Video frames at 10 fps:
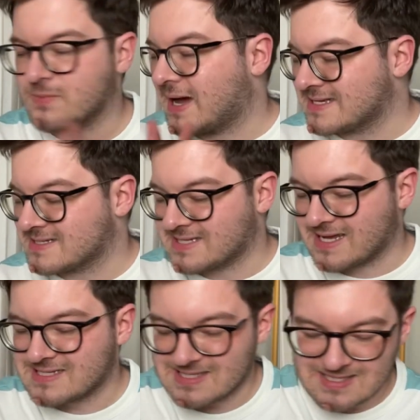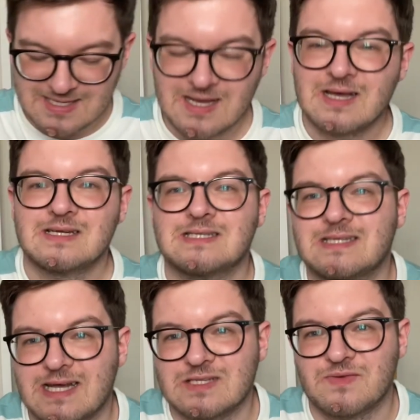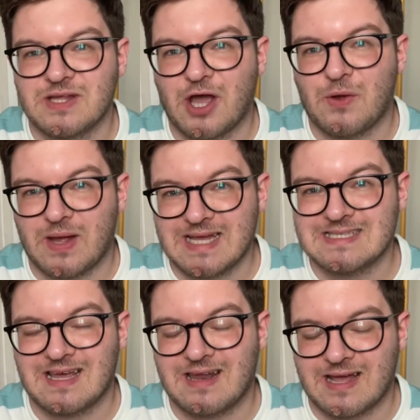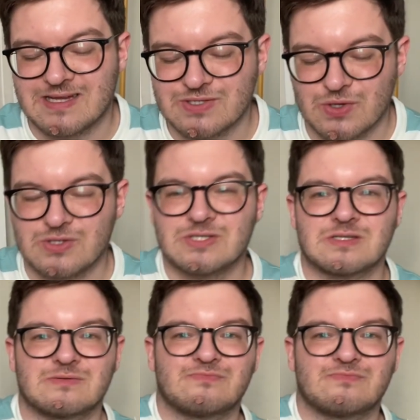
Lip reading: But as I said, today's video is an ASOS